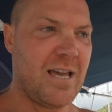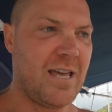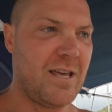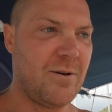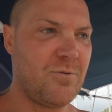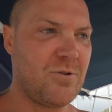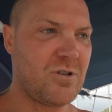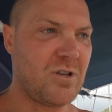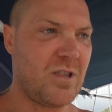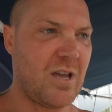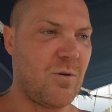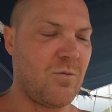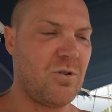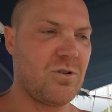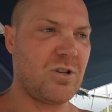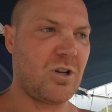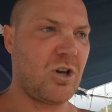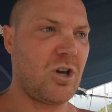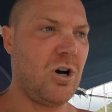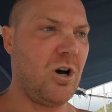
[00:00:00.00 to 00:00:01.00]
There was a, there
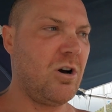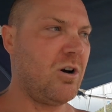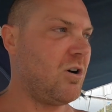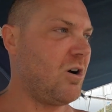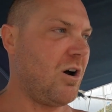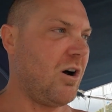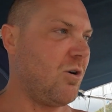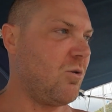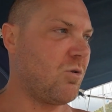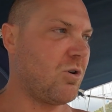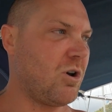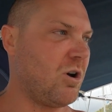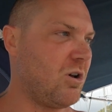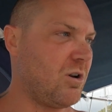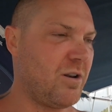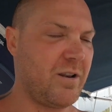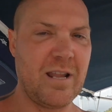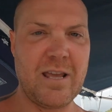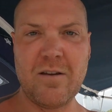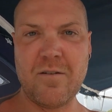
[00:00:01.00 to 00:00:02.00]
was a, a whole
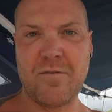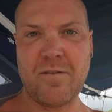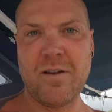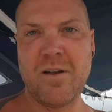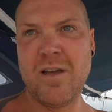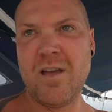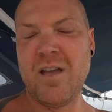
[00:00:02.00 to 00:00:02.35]
colony of